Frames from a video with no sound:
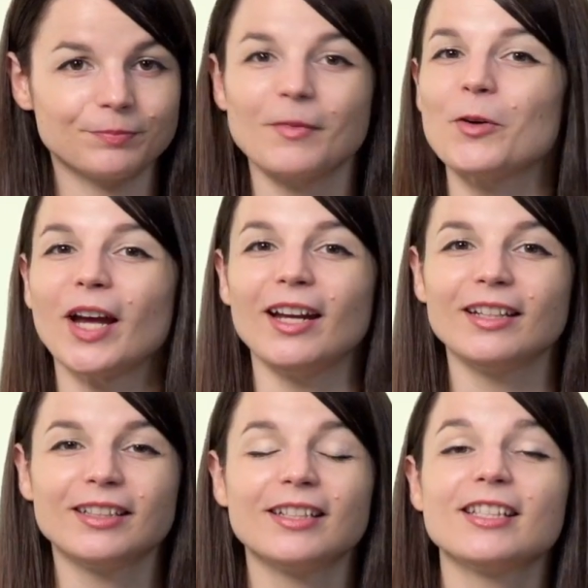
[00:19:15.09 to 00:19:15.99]
Okay,
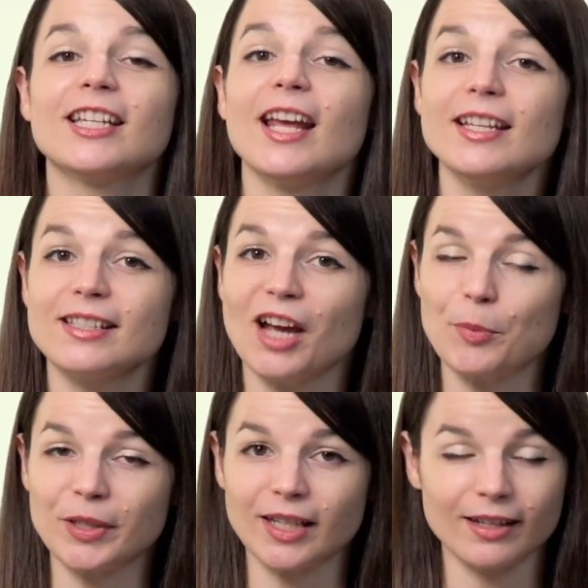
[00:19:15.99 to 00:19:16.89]
today's
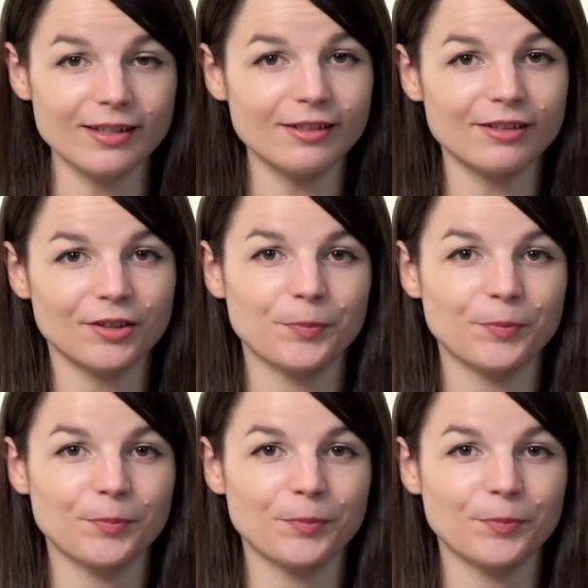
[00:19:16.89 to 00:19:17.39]
topic is